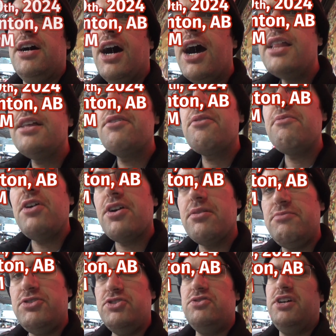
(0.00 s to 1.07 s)
Hello and
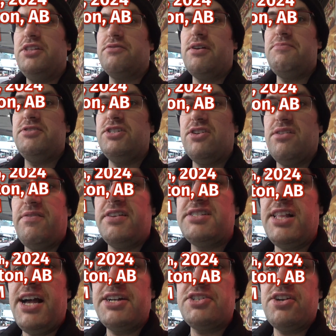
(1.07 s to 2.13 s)
welcome to another episode of the
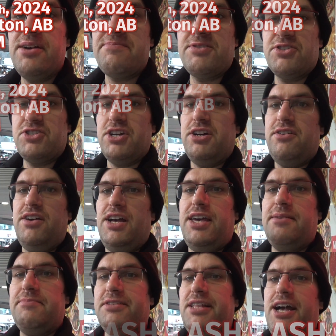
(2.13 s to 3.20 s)
Slash Raptor Show. I
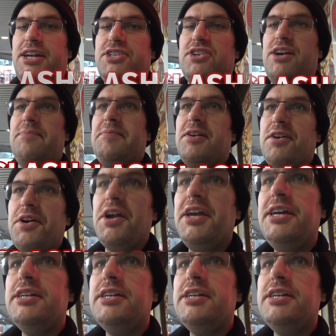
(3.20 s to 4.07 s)
am Slash Raptor.